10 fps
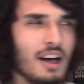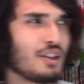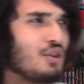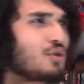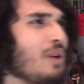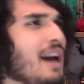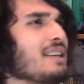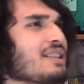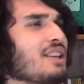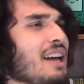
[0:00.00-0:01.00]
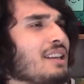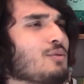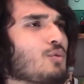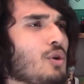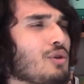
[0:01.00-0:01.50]
to a slightly
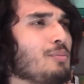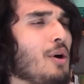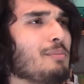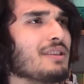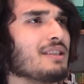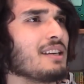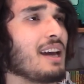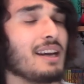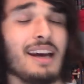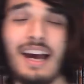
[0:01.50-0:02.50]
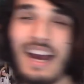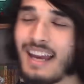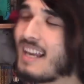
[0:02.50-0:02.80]
royal pompous dickhead, and